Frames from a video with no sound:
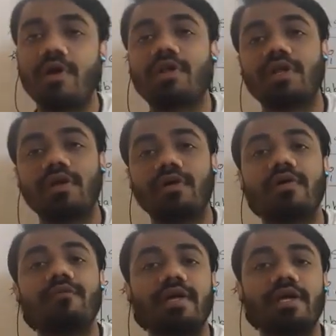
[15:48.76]
for
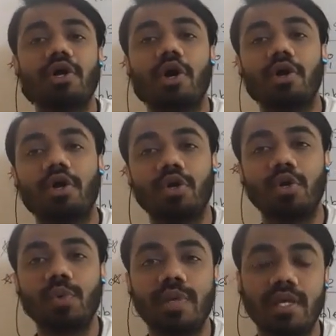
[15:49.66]
a week or a
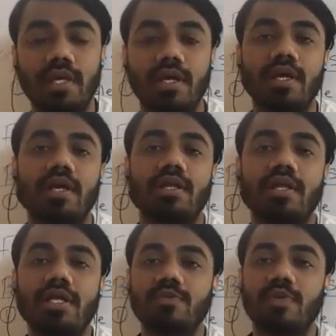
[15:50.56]
2 week,
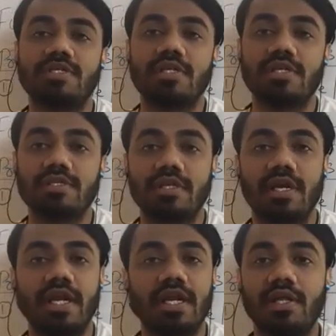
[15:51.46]
these muscles
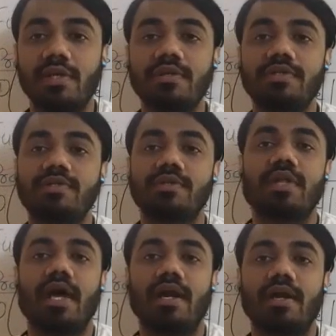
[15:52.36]
get used
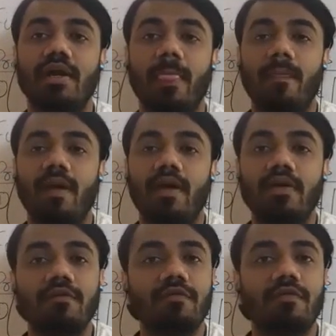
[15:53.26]
to that.
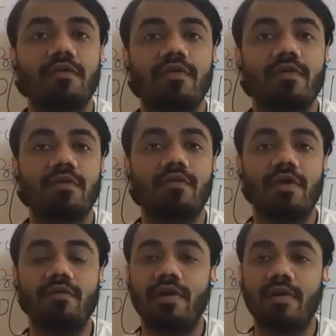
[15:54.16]
If
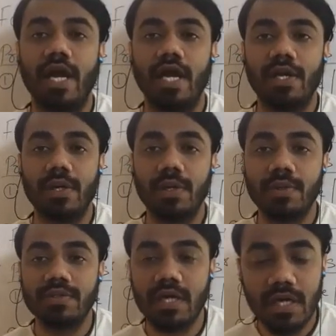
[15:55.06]
we will try to
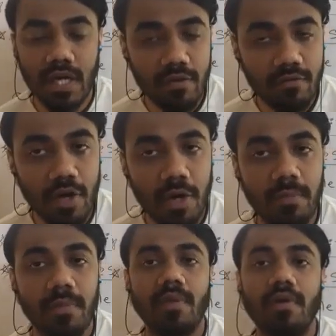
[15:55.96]
do certain
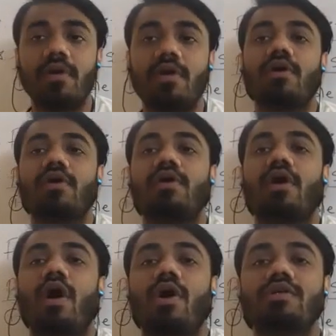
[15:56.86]
form
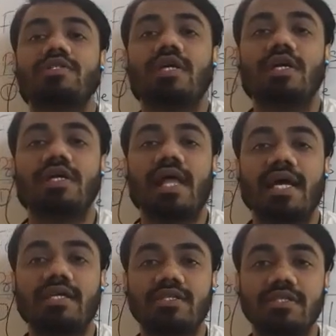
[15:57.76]
or certain
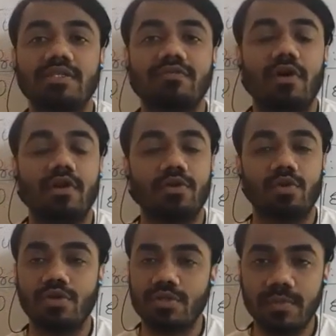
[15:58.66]
actions for
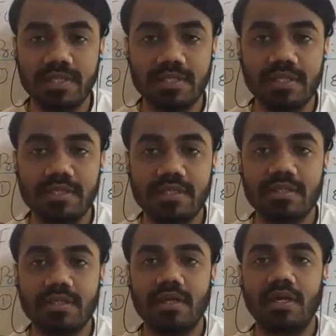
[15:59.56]
those muscles,
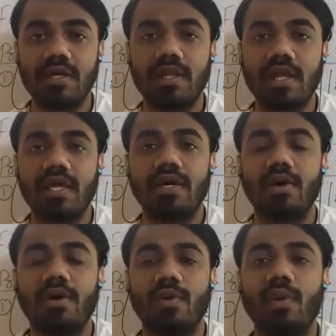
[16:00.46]
like
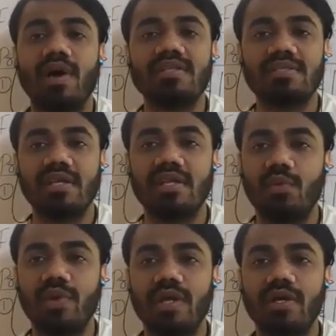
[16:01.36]
once in
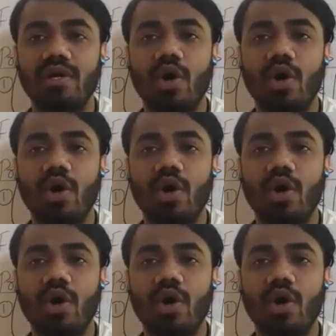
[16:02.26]
a week